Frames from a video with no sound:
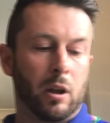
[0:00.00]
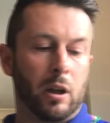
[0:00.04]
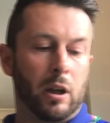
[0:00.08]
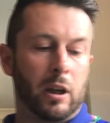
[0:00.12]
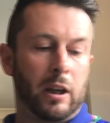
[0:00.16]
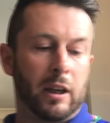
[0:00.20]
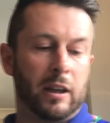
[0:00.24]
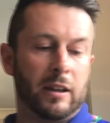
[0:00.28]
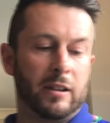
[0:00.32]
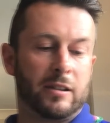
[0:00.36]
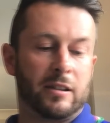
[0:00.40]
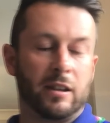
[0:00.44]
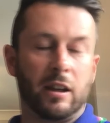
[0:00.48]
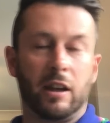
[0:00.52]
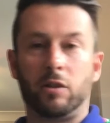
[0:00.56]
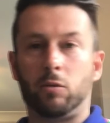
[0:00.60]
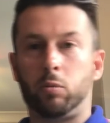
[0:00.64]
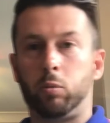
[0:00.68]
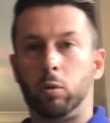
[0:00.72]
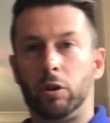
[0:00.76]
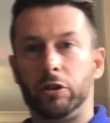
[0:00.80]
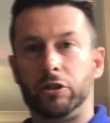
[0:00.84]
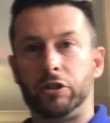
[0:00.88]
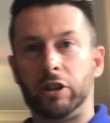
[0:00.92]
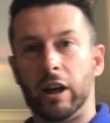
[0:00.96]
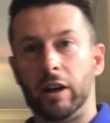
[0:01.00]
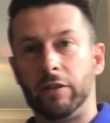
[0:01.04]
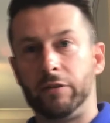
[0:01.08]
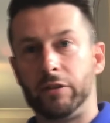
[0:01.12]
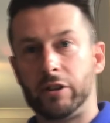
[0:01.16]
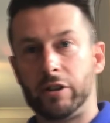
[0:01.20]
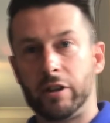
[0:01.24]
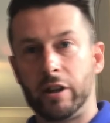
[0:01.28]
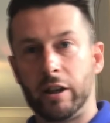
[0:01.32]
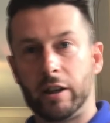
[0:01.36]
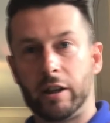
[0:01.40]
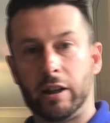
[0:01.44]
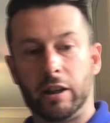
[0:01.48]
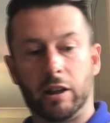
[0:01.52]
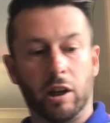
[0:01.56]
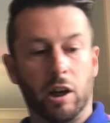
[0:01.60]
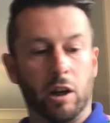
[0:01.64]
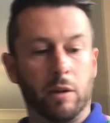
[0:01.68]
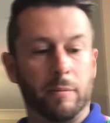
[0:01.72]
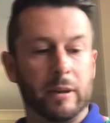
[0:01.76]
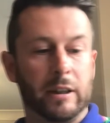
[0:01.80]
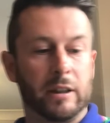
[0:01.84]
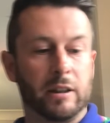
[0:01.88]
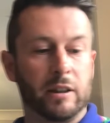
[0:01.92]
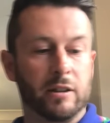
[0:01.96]
It says watch out for Turkey though,
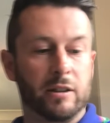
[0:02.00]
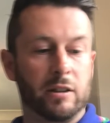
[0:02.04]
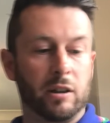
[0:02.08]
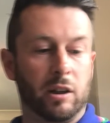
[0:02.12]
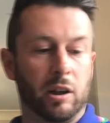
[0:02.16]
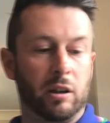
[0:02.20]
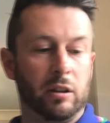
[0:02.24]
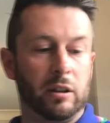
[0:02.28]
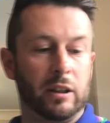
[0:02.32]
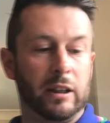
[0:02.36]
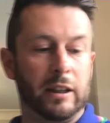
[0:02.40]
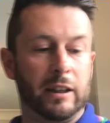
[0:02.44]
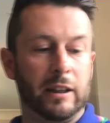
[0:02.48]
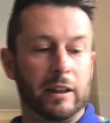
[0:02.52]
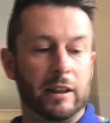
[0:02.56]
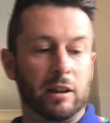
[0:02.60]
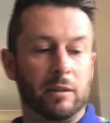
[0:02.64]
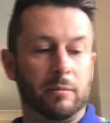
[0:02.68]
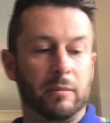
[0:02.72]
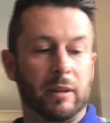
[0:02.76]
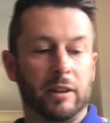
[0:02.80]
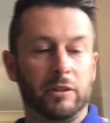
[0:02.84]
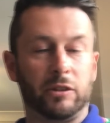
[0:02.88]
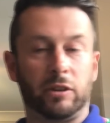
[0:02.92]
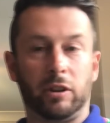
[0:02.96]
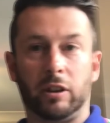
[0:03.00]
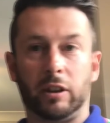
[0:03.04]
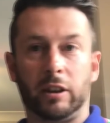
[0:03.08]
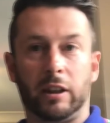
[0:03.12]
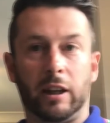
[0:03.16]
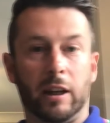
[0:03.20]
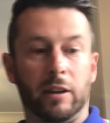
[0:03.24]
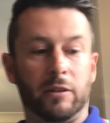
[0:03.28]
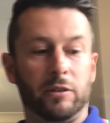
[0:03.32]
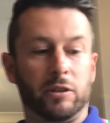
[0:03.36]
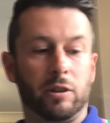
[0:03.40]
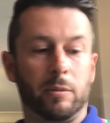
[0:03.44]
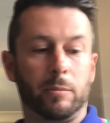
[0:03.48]
because not only Yilmaz on the counter,